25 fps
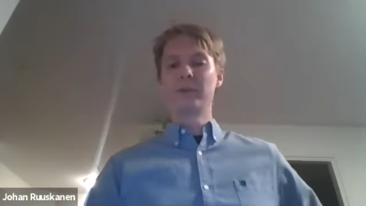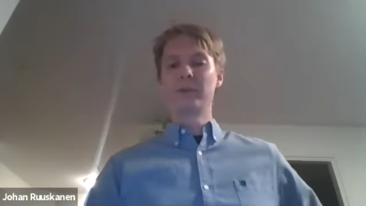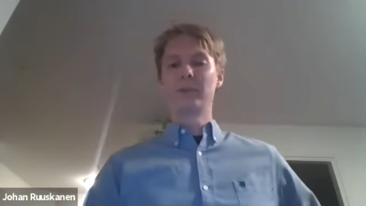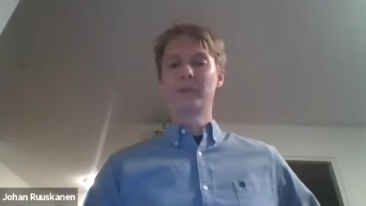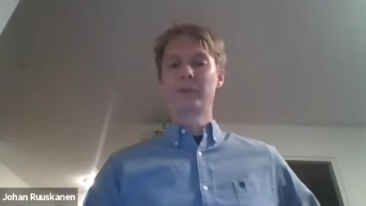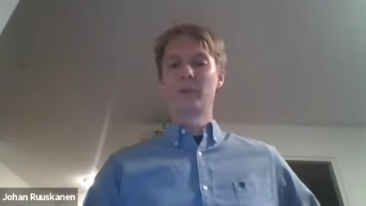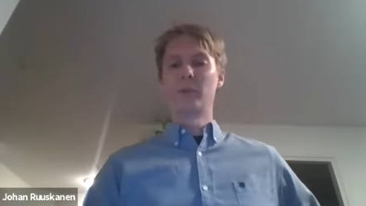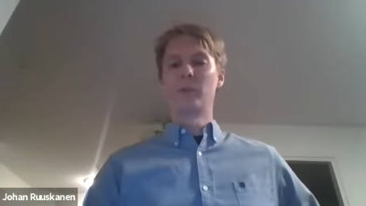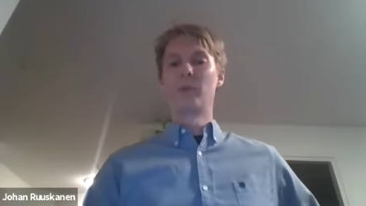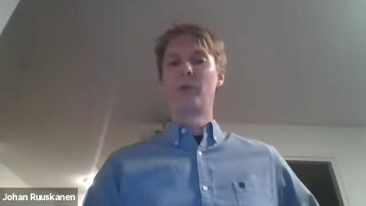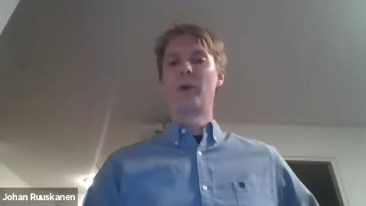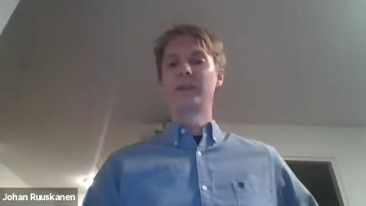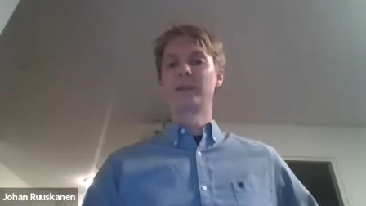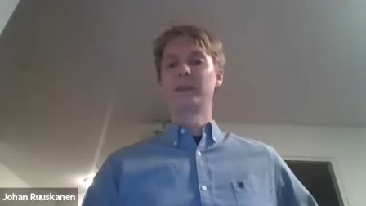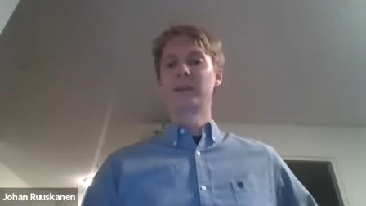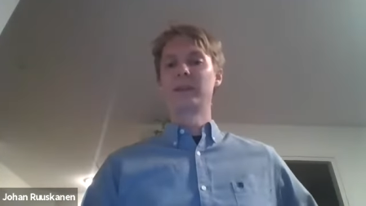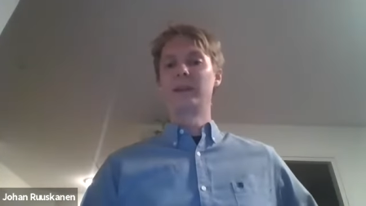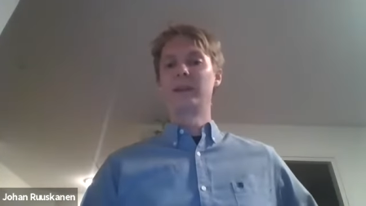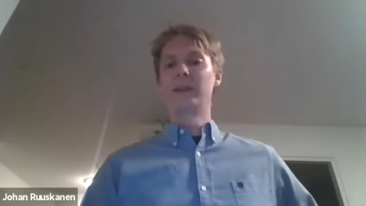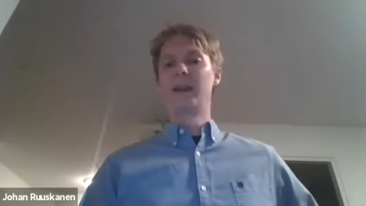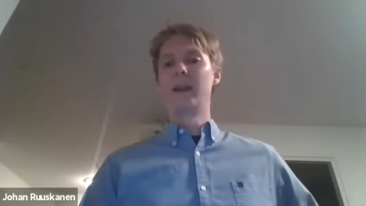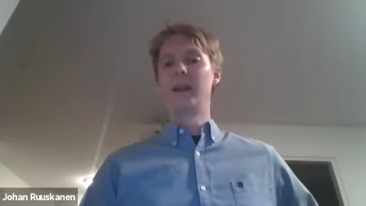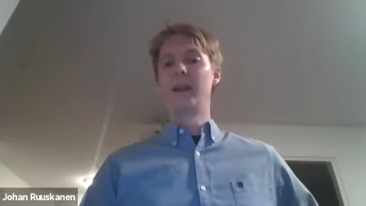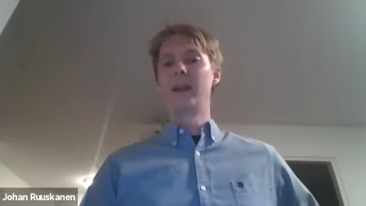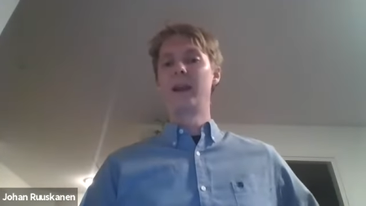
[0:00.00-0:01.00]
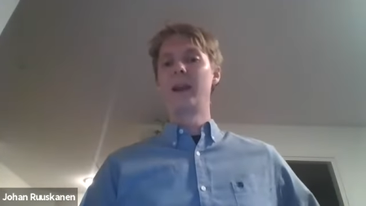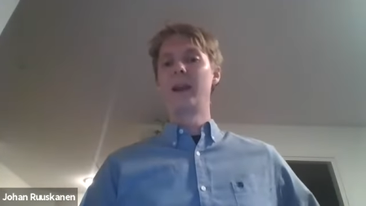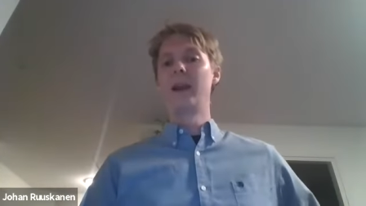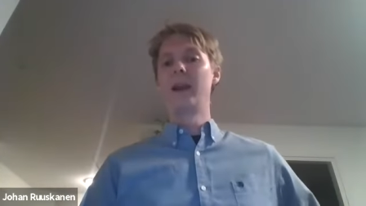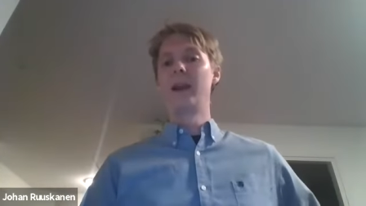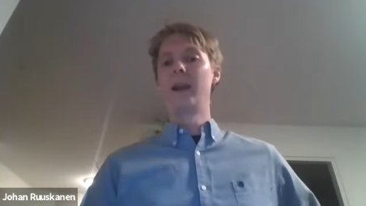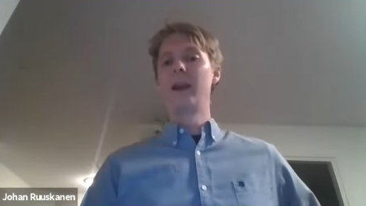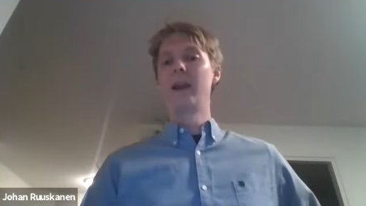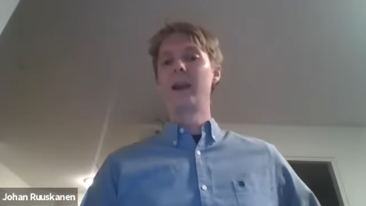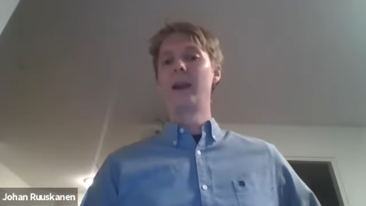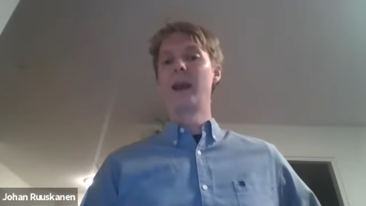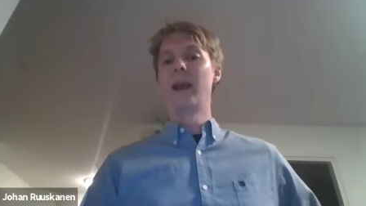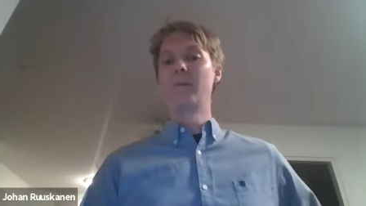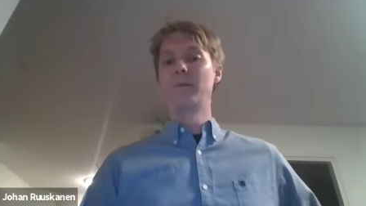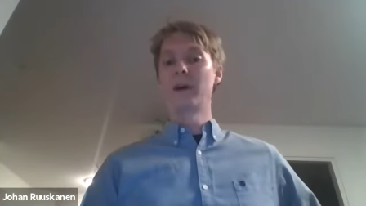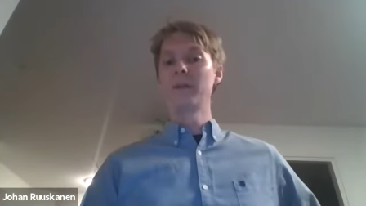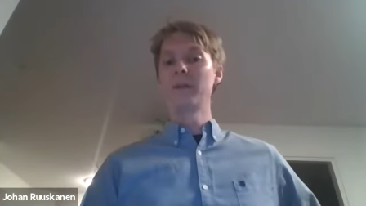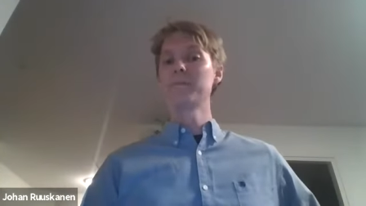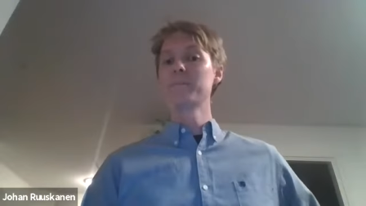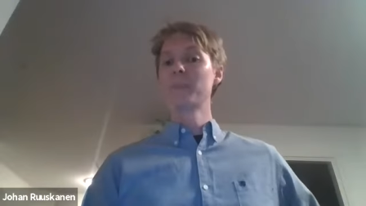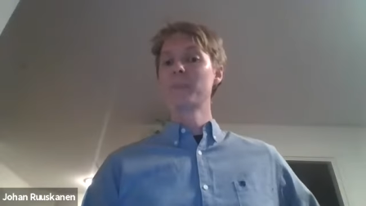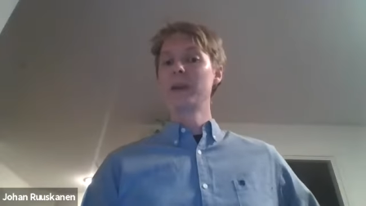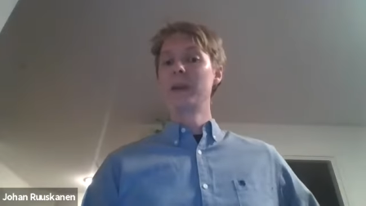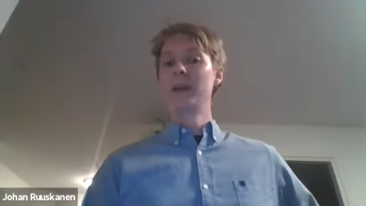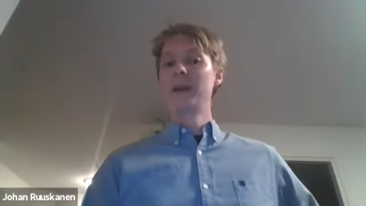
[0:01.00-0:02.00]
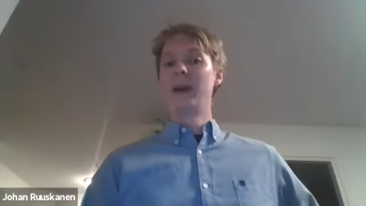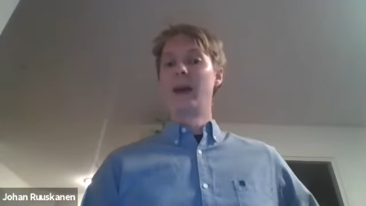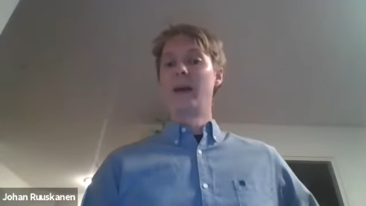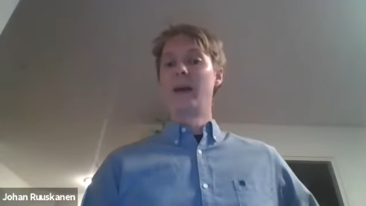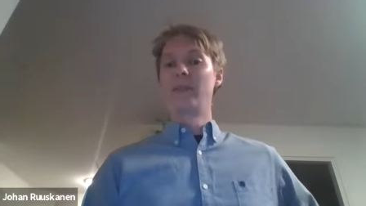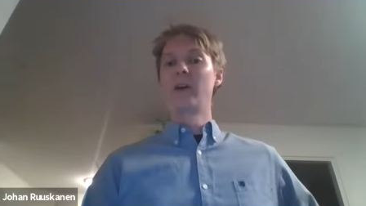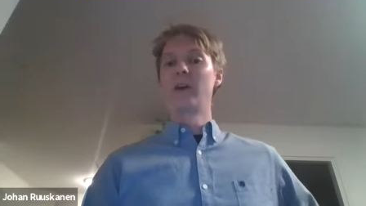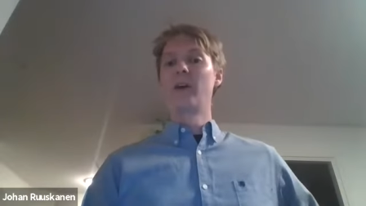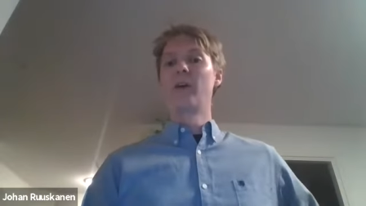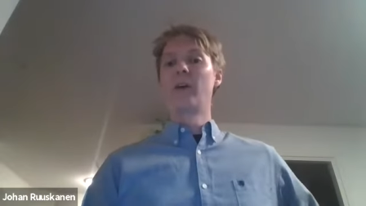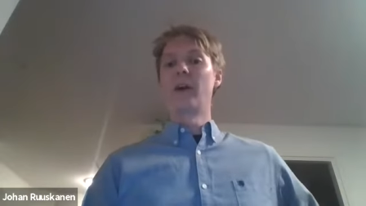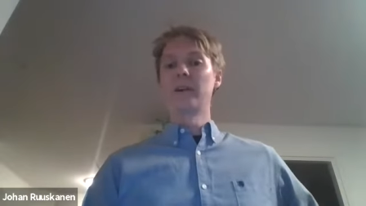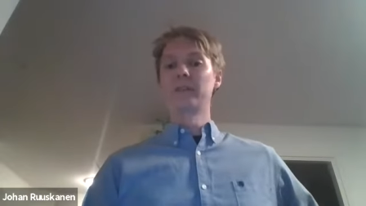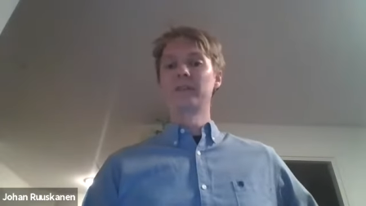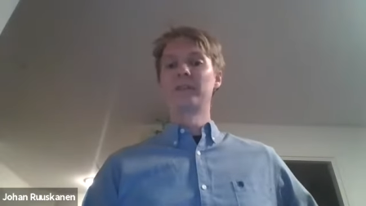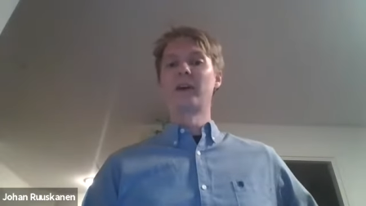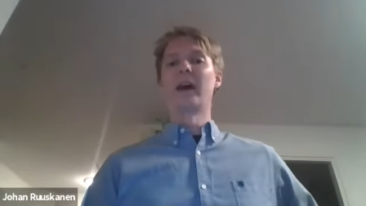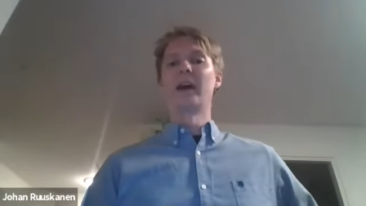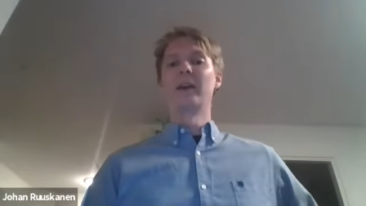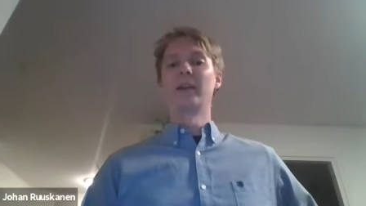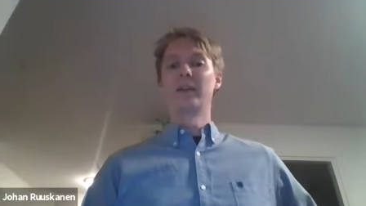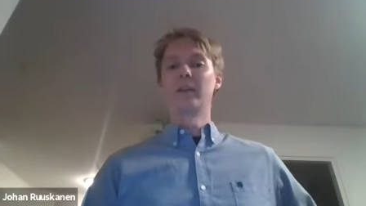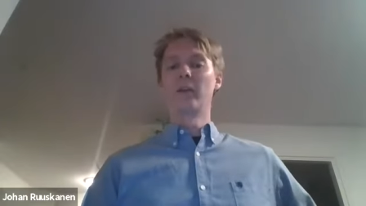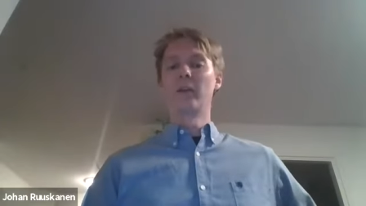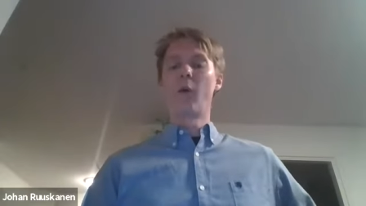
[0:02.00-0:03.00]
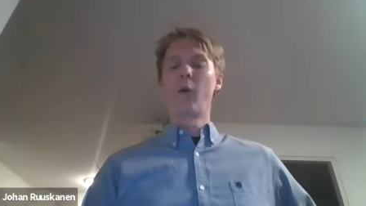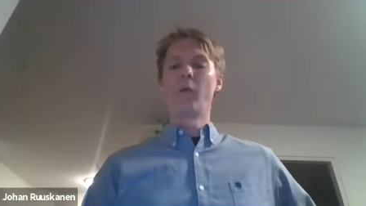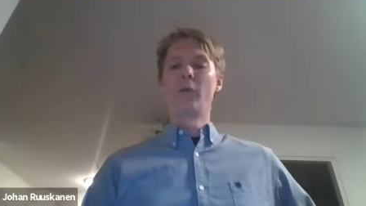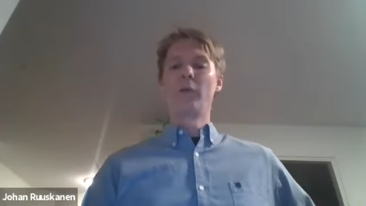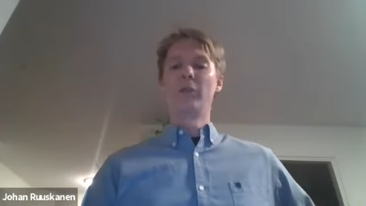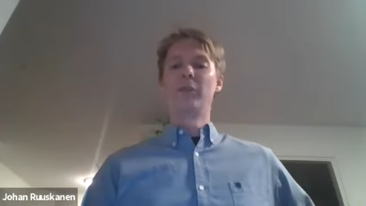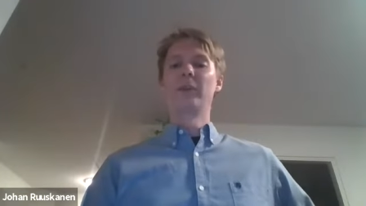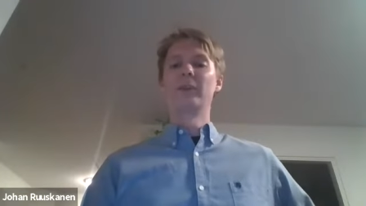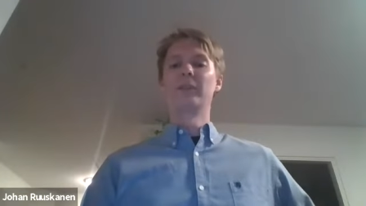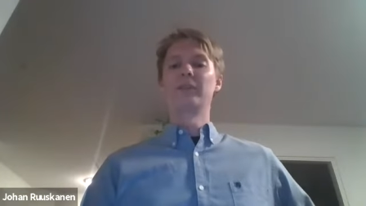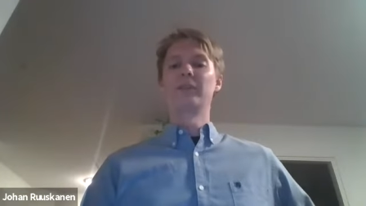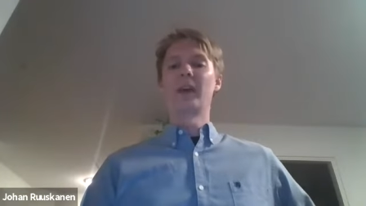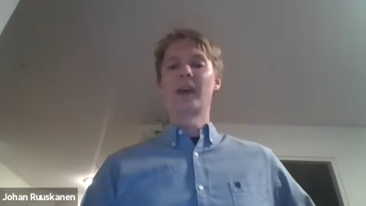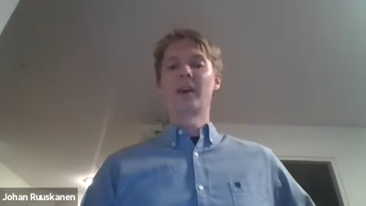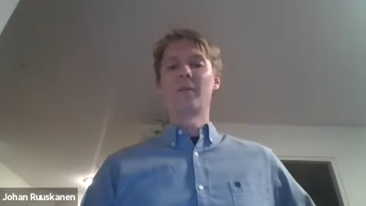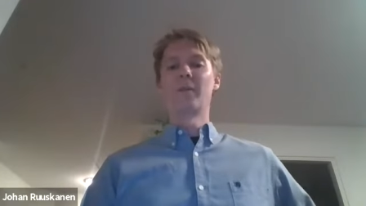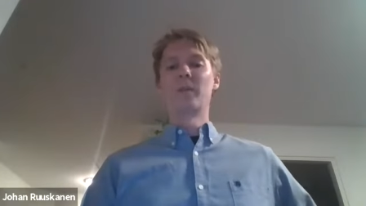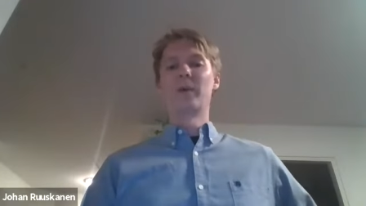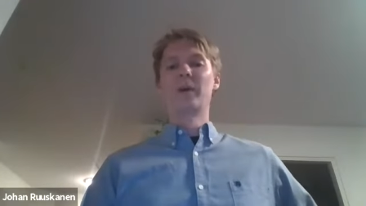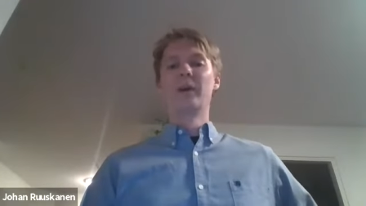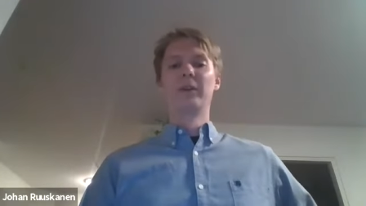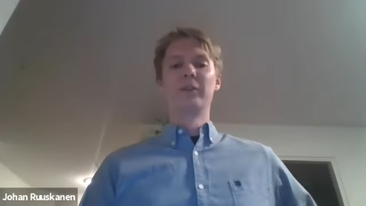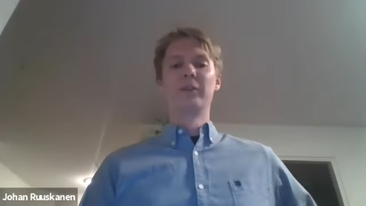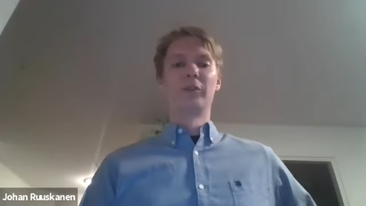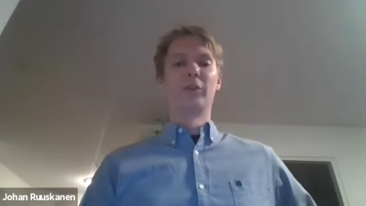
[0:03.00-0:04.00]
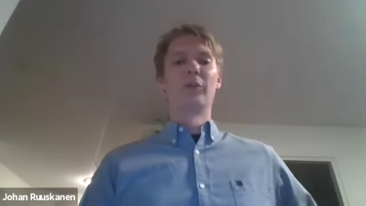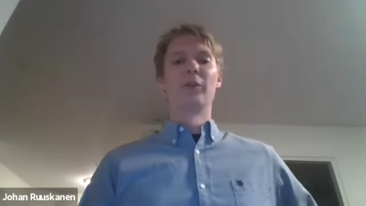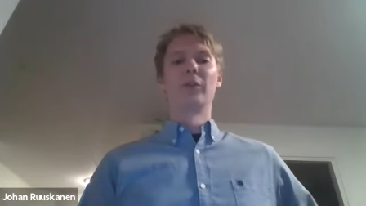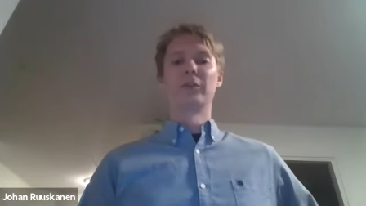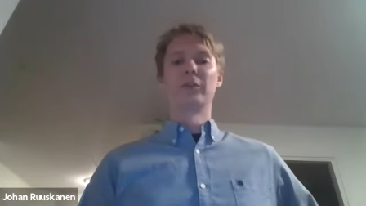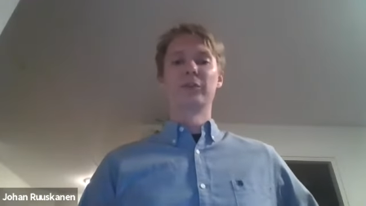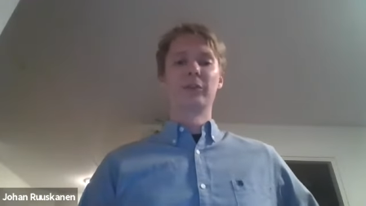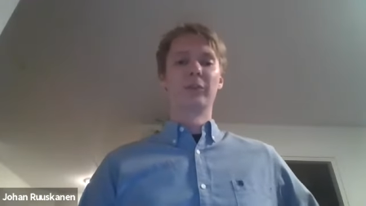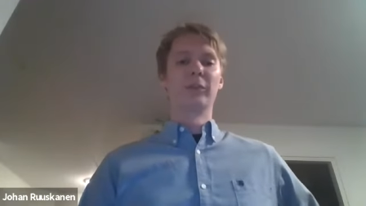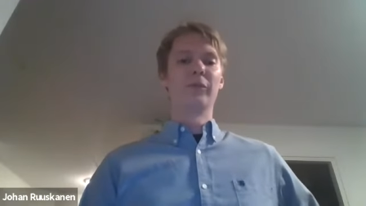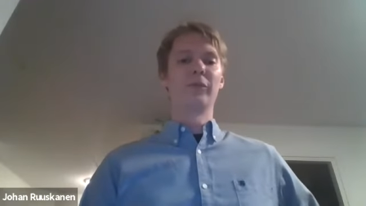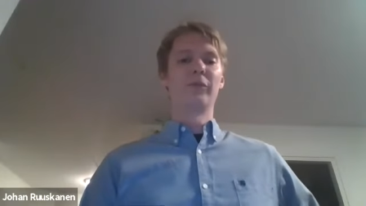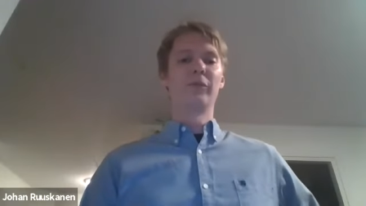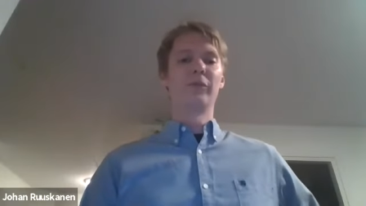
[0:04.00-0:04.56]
some rate lambda, and they are assigned over these M servers